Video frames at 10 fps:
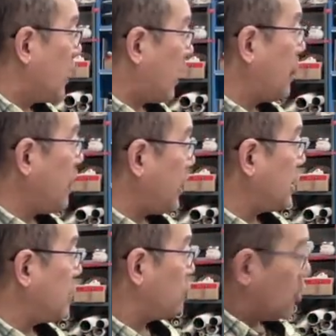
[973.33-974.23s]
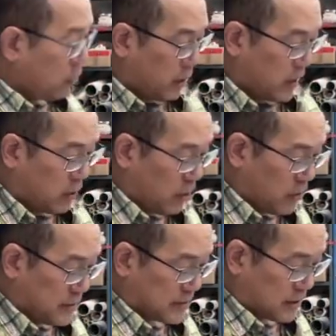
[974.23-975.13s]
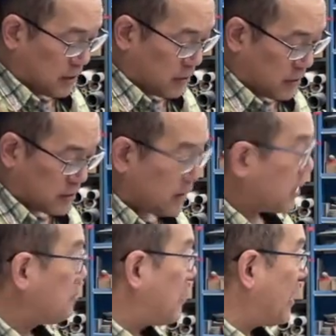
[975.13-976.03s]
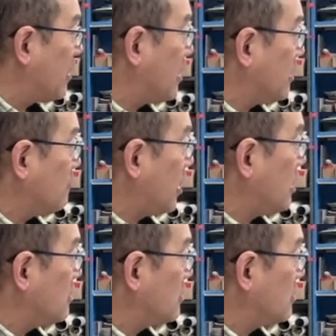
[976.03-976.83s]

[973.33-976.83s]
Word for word: I like it. What do I call this? I call this like belly, right?